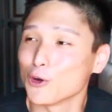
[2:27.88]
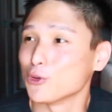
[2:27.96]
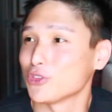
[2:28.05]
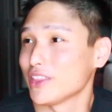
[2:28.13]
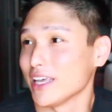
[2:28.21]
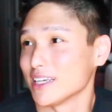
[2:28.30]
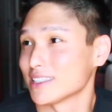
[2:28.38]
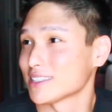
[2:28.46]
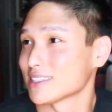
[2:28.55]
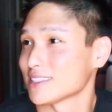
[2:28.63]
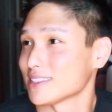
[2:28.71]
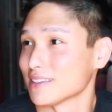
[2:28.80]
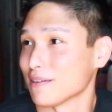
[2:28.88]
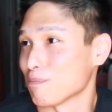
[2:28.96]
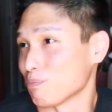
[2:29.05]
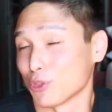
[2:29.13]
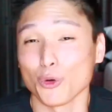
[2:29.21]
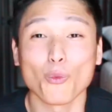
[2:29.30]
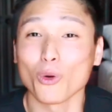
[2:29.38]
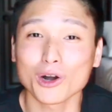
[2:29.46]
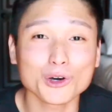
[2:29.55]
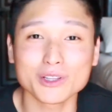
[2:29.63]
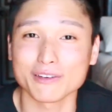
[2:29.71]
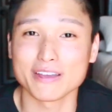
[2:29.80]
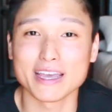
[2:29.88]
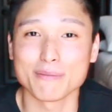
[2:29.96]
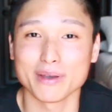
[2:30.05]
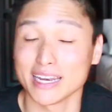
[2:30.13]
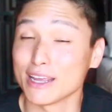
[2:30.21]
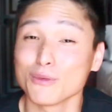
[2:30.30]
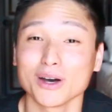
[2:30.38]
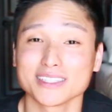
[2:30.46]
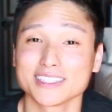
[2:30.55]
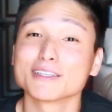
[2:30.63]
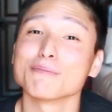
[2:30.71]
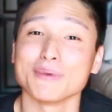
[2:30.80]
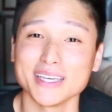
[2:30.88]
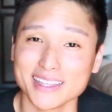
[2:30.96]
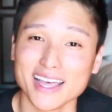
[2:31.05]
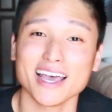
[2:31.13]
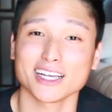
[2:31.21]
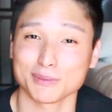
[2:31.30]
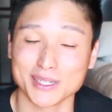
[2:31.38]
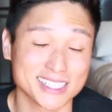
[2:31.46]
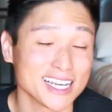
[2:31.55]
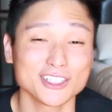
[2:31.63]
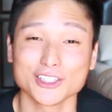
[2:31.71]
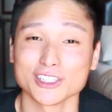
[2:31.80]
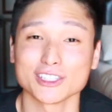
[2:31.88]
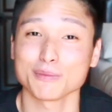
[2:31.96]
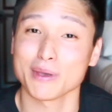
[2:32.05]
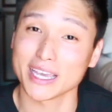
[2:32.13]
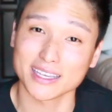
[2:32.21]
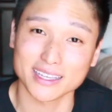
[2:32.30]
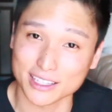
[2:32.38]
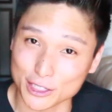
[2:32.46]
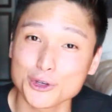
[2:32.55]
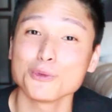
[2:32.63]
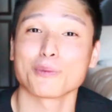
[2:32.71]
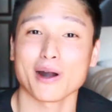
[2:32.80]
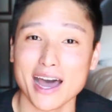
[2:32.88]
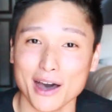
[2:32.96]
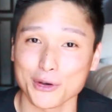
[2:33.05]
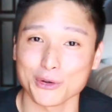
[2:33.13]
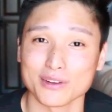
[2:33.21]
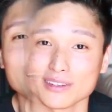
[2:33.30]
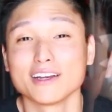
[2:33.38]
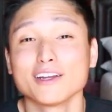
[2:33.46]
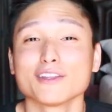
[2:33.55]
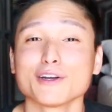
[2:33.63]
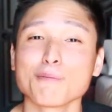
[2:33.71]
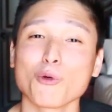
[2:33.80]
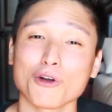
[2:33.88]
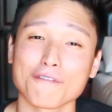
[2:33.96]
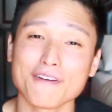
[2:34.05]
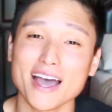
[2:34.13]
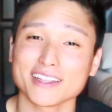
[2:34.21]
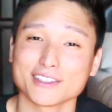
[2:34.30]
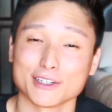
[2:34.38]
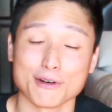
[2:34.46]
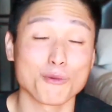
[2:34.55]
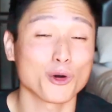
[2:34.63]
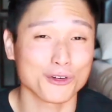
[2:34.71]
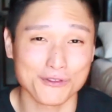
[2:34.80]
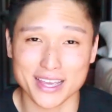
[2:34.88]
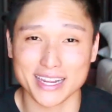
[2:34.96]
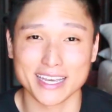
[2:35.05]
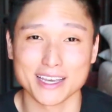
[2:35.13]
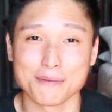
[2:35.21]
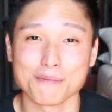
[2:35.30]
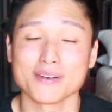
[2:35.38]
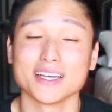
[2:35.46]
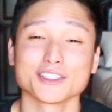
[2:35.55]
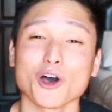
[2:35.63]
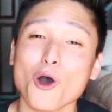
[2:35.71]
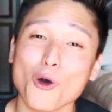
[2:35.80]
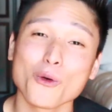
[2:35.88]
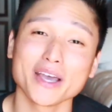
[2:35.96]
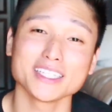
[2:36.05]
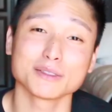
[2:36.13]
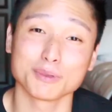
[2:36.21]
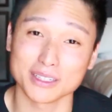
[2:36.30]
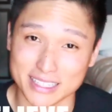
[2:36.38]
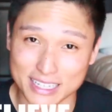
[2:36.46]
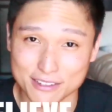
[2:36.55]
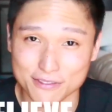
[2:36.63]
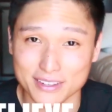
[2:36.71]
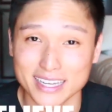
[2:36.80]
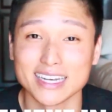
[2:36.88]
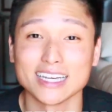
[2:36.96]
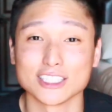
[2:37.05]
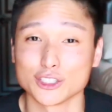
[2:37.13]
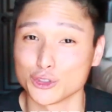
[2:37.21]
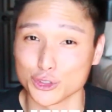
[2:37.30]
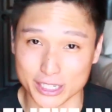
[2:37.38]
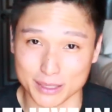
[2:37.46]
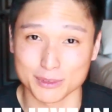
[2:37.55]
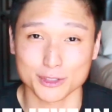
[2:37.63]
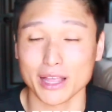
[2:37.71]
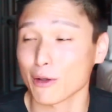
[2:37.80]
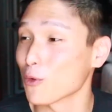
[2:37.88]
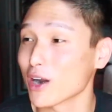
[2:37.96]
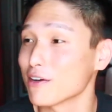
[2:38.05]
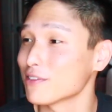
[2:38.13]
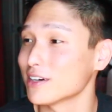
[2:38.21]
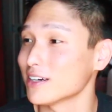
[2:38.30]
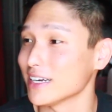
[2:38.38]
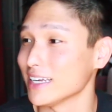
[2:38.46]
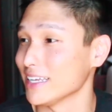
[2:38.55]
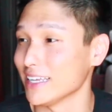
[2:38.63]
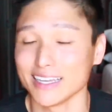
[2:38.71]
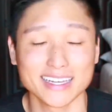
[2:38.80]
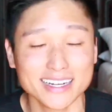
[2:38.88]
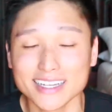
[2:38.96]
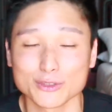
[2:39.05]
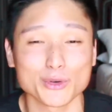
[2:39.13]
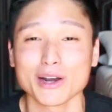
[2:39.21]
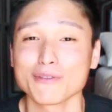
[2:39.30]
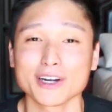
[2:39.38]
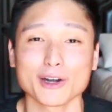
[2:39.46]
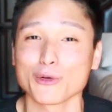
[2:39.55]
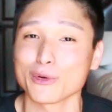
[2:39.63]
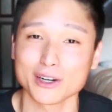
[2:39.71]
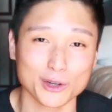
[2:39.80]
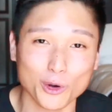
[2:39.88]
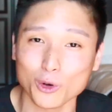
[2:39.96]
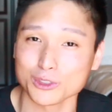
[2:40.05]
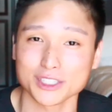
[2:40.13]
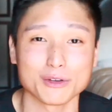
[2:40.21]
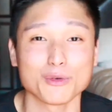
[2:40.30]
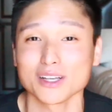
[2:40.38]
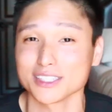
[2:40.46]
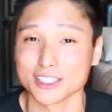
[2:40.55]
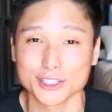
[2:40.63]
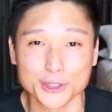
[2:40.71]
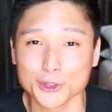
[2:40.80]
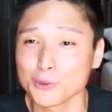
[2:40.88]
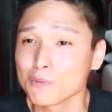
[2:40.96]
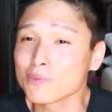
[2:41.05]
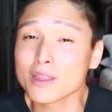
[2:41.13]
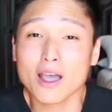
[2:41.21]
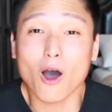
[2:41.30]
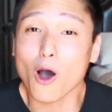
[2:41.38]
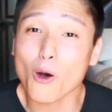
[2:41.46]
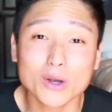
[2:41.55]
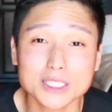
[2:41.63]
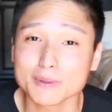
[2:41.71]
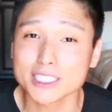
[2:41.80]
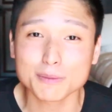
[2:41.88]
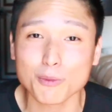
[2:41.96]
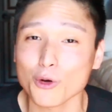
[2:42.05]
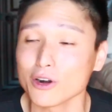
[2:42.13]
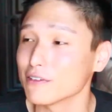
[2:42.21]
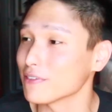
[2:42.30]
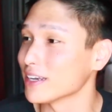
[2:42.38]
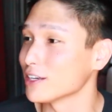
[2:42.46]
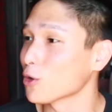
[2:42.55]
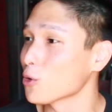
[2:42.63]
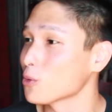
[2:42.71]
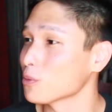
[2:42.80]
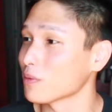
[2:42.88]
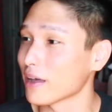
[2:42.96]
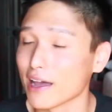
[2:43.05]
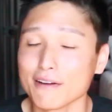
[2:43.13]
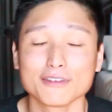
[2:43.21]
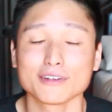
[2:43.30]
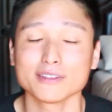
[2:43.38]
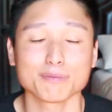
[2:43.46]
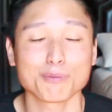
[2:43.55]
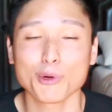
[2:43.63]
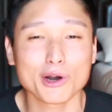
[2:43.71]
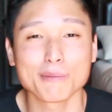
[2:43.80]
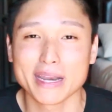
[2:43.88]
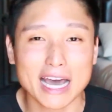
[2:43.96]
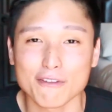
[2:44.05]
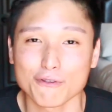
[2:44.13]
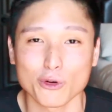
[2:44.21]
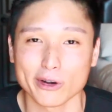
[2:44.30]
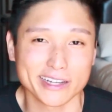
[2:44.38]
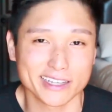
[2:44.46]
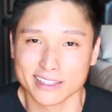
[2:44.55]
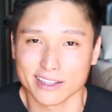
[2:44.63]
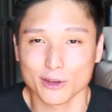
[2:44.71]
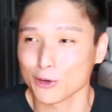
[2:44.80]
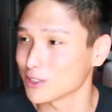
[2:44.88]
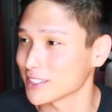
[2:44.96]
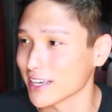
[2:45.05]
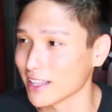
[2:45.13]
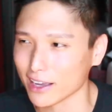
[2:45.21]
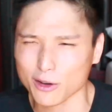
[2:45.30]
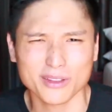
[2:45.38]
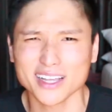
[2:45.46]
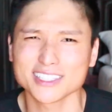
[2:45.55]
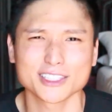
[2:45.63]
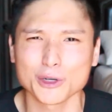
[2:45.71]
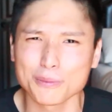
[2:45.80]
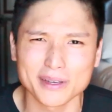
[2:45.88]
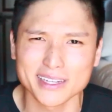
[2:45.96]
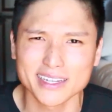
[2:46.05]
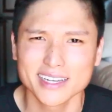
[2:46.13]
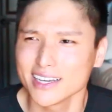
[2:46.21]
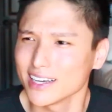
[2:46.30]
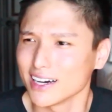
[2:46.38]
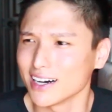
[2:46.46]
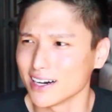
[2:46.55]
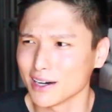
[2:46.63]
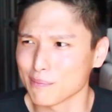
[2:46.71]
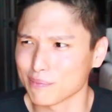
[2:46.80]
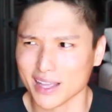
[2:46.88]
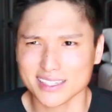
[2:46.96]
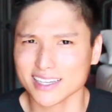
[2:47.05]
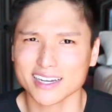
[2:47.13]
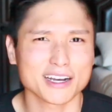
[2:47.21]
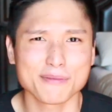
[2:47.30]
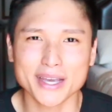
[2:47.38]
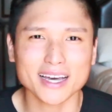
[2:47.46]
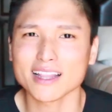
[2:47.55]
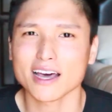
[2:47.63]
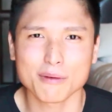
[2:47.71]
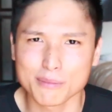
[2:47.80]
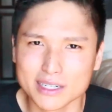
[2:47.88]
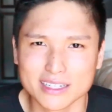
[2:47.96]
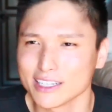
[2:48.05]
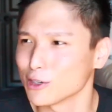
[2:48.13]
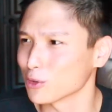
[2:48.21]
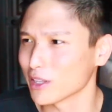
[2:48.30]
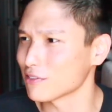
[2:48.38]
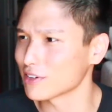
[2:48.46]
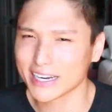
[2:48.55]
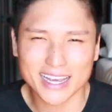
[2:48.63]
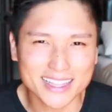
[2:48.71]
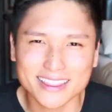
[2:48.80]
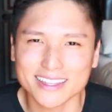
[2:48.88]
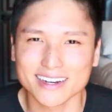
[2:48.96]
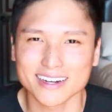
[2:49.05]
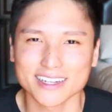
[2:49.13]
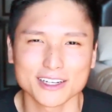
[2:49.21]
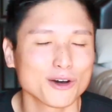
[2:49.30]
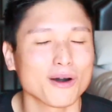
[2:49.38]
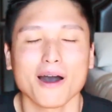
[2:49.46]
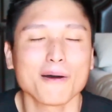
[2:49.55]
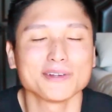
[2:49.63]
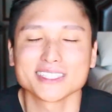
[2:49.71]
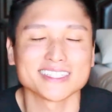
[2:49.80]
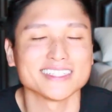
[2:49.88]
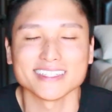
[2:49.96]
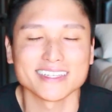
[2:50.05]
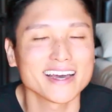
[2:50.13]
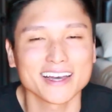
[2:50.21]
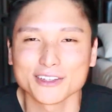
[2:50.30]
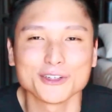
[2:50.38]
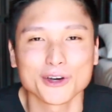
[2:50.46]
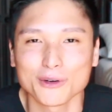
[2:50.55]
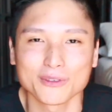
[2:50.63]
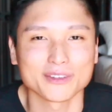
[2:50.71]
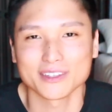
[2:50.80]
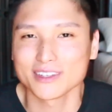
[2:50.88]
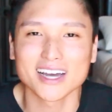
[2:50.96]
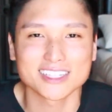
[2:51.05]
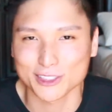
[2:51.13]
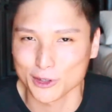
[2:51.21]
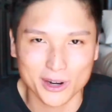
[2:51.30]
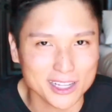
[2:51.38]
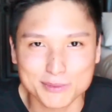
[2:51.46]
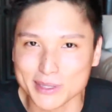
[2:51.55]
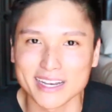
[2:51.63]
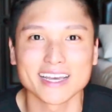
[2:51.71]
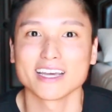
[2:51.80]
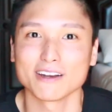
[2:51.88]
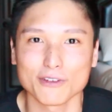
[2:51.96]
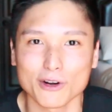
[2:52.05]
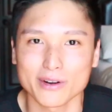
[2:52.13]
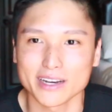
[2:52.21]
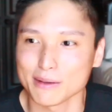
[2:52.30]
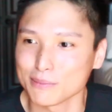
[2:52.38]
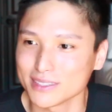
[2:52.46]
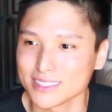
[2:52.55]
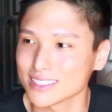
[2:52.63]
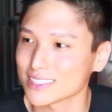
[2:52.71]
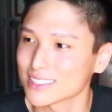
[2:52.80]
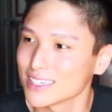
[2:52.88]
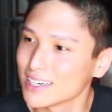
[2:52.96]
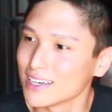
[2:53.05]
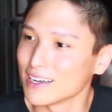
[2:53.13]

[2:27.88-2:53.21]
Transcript: who thinks the world of him, and he wants to meet that expectation to make you proud. Another important factor of motivating him is always believe in his dreams. Like, whatever it is, whatever career goals he wants to do, always be supportive, and don't ever put him down for it, and don't say like, oh, that's stupid, that's not gonna make a lot of money, you'll never get there. You know, obviously, yeah, you know, you guys know not to be negative already, but just